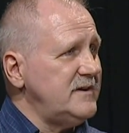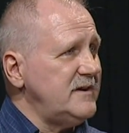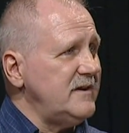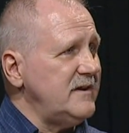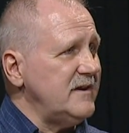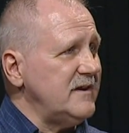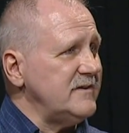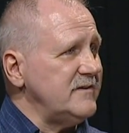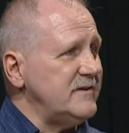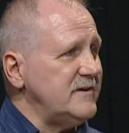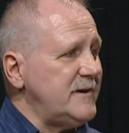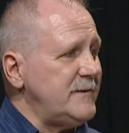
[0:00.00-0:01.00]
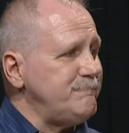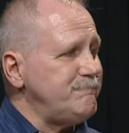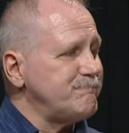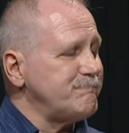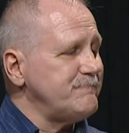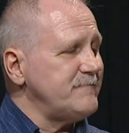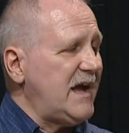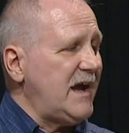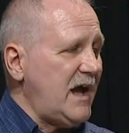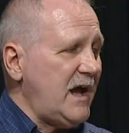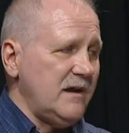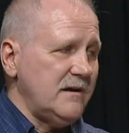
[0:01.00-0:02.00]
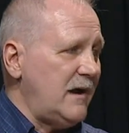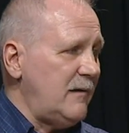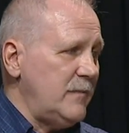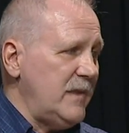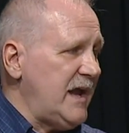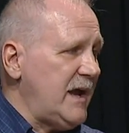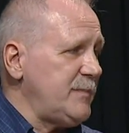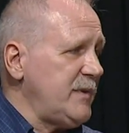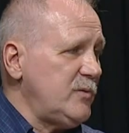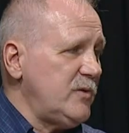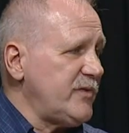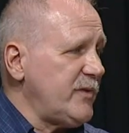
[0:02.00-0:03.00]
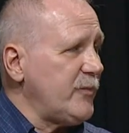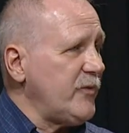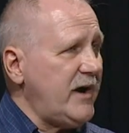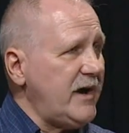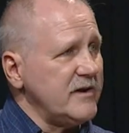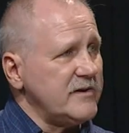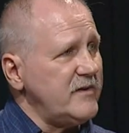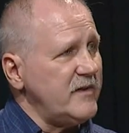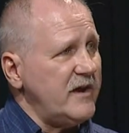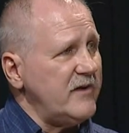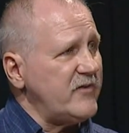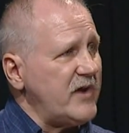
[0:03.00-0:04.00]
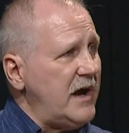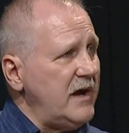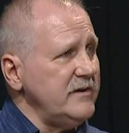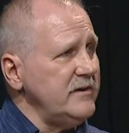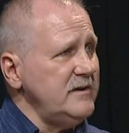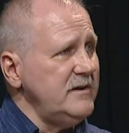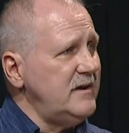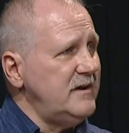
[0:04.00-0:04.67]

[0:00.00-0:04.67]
And I'm happy with the product that I've gotten.